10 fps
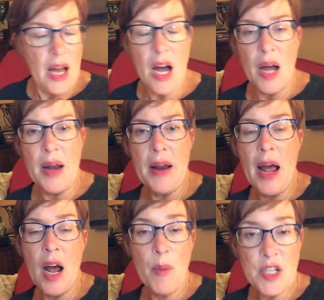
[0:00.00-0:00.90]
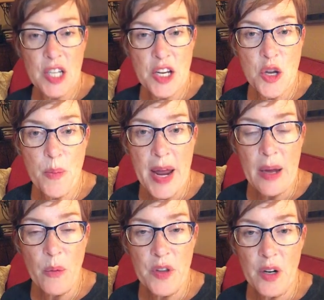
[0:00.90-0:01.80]
Uh, and how much can you
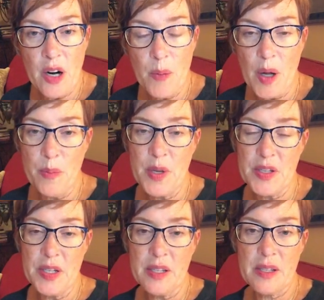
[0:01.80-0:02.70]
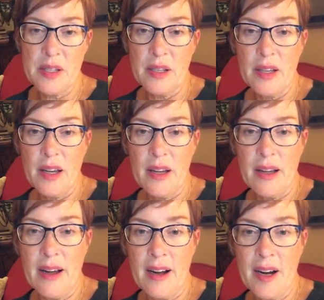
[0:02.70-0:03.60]
make with an Arbonne business?
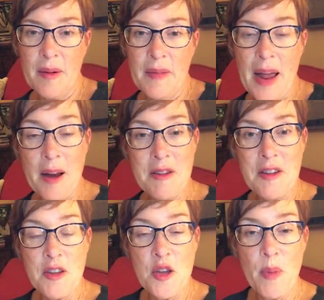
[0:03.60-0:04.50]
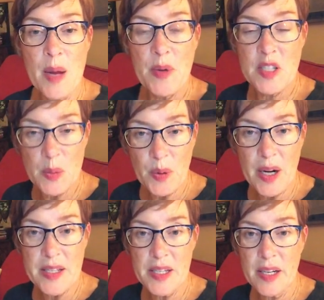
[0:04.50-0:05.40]
Um, and you might be
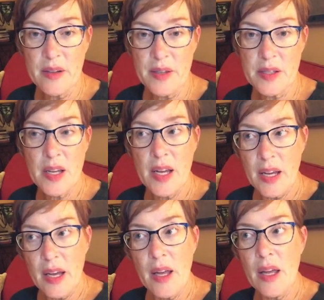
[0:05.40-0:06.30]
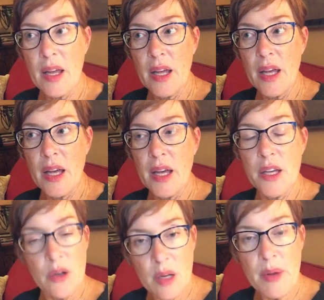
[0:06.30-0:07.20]
surprised to hear this
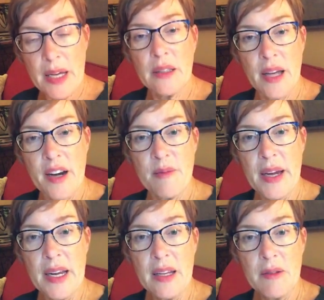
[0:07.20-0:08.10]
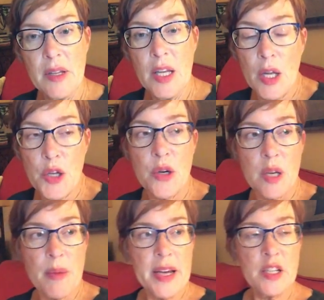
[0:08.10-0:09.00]
you can make a lot of money. You
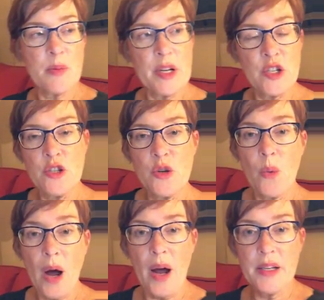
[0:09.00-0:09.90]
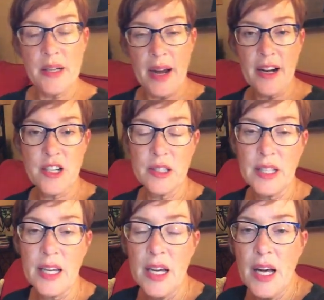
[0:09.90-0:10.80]
can make as much as you want,
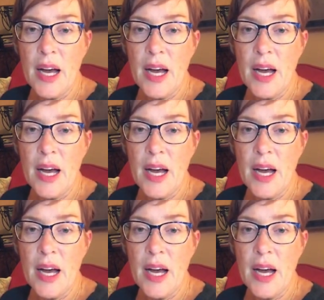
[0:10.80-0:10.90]
actually.